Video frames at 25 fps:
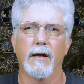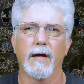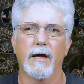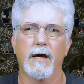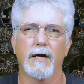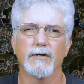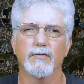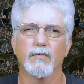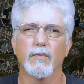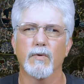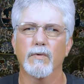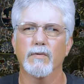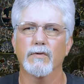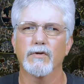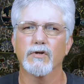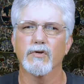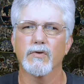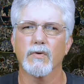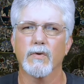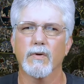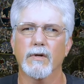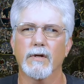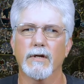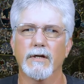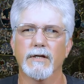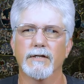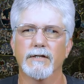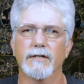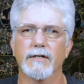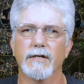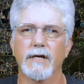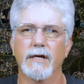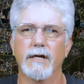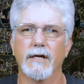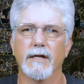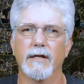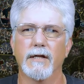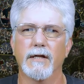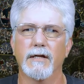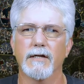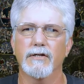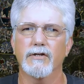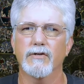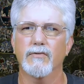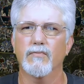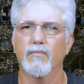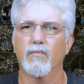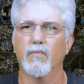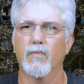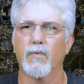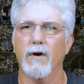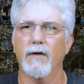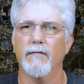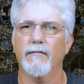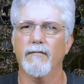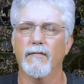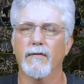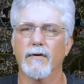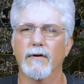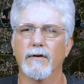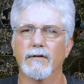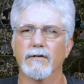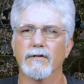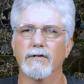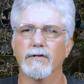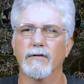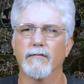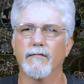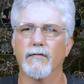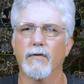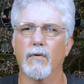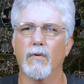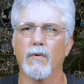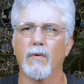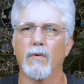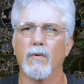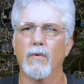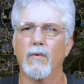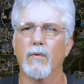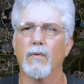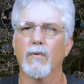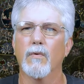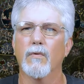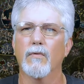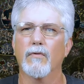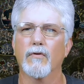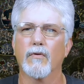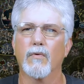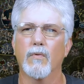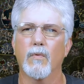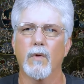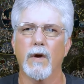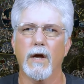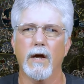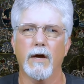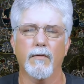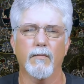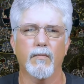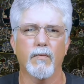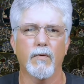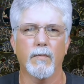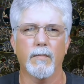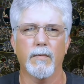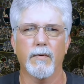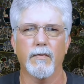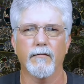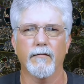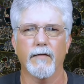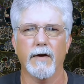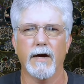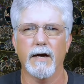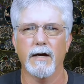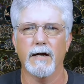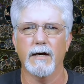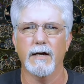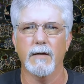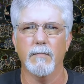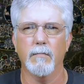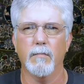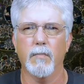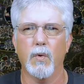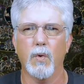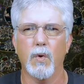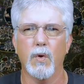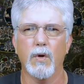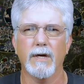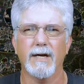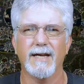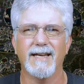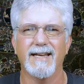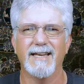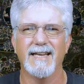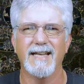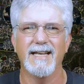As we will shortly see, this reference of the whole earth quaked will provide an important